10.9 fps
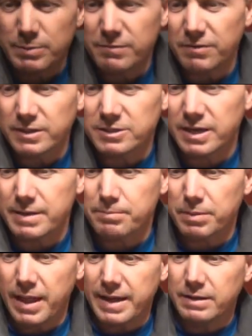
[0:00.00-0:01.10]
to be Fletch
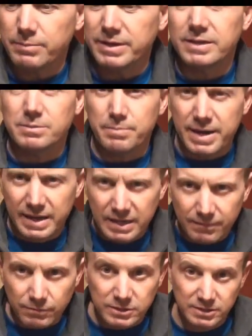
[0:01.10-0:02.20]
Type Platinum. It doesn't make any
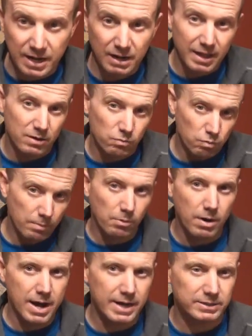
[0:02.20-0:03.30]
difference. It's kind of like a
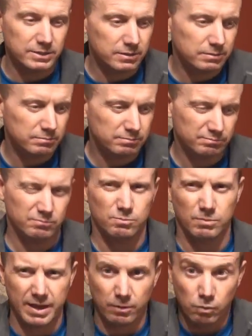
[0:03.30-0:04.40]
rubberized
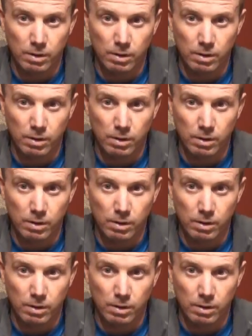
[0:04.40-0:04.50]
like a